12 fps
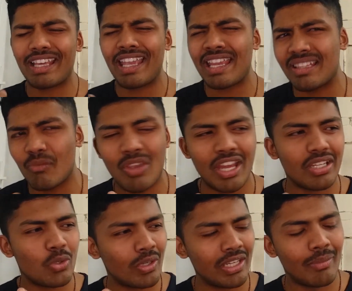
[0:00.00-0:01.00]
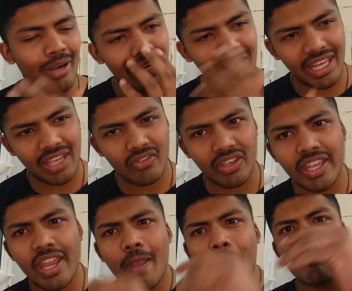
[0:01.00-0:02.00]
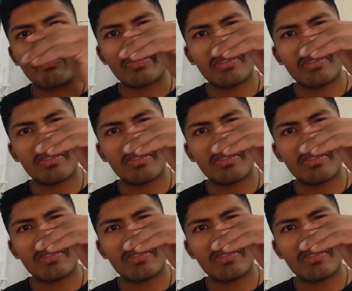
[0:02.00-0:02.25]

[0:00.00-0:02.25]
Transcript: but again, we are talking about Levy.